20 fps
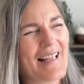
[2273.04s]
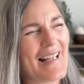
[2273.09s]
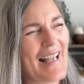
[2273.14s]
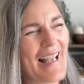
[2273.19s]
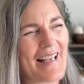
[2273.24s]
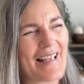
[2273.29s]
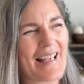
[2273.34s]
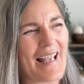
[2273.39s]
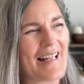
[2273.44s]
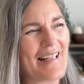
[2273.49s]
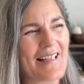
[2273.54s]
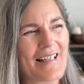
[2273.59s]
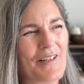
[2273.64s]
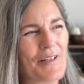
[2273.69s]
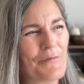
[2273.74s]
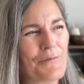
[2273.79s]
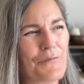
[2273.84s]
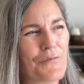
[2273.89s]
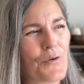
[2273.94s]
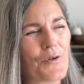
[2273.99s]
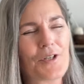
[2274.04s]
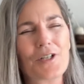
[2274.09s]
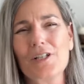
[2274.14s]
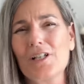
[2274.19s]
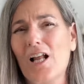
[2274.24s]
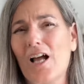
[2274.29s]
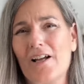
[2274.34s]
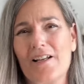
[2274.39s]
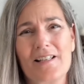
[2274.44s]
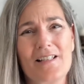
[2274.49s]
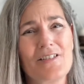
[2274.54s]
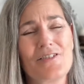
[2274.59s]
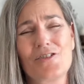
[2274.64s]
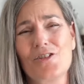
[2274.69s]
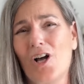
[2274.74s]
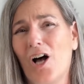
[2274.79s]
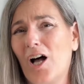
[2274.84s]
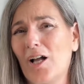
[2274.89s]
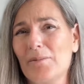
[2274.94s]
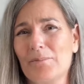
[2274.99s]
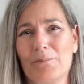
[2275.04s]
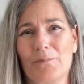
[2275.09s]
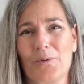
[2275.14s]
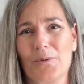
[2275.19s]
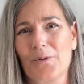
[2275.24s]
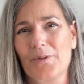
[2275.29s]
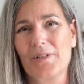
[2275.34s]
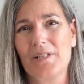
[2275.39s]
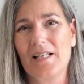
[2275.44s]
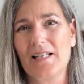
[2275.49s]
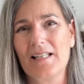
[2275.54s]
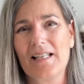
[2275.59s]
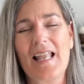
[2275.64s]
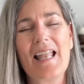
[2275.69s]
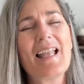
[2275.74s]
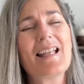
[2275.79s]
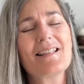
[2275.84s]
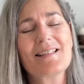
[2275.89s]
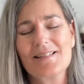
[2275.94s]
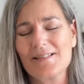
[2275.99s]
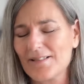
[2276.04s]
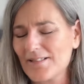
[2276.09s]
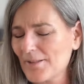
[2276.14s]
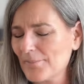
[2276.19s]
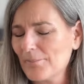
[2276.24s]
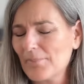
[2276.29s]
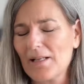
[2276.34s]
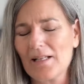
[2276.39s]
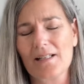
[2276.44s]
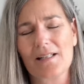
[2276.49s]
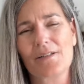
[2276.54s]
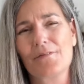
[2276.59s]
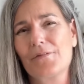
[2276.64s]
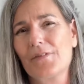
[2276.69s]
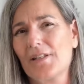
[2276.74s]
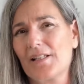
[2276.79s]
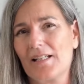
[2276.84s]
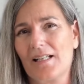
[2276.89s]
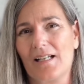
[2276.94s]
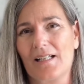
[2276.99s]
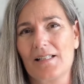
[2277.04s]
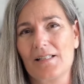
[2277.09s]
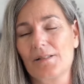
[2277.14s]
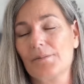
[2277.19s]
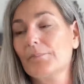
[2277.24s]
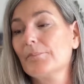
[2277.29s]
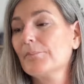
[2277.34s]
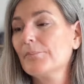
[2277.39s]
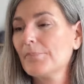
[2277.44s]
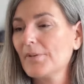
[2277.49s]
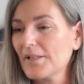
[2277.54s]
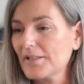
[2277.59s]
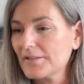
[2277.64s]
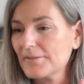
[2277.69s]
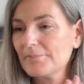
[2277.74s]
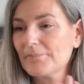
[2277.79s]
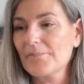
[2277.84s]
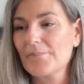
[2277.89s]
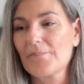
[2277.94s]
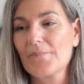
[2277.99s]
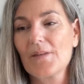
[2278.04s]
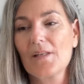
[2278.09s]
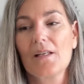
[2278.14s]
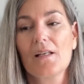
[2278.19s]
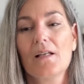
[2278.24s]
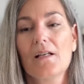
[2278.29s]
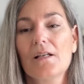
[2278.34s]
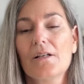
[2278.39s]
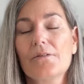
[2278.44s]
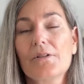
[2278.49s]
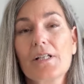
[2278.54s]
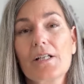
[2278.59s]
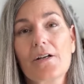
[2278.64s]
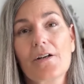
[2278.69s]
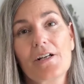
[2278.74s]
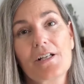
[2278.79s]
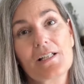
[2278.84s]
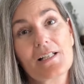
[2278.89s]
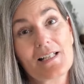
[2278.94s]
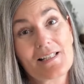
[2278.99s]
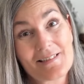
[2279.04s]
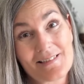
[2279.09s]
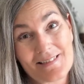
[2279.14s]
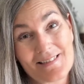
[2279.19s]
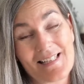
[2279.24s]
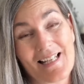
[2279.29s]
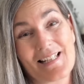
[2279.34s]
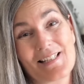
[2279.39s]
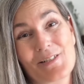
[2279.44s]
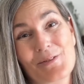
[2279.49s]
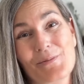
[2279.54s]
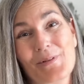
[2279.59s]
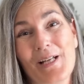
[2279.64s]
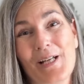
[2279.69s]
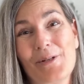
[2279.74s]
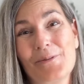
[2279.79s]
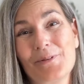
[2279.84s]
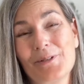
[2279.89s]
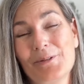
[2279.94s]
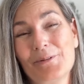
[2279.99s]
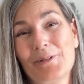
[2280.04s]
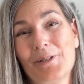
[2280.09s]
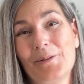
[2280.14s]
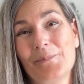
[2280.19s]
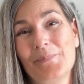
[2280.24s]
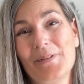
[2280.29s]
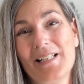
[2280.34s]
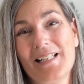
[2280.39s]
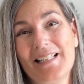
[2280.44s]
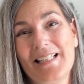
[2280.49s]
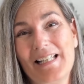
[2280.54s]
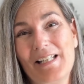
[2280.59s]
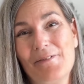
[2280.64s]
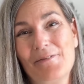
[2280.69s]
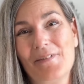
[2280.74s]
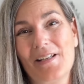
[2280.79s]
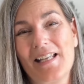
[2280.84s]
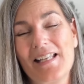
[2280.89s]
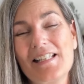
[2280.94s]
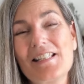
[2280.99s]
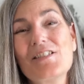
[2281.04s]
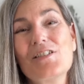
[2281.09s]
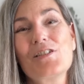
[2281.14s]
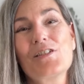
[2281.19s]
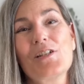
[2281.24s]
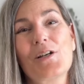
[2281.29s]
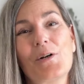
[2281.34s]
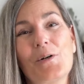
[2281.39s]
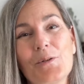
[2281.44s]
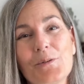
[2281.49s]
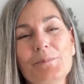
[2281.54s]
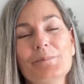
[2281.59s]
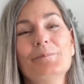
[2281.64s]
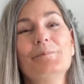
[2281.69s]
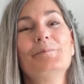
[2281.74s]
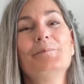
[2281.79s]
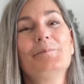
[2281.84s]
o'clock is not morning, it's the middle of the night. But regardless, that's where we will be leaving. So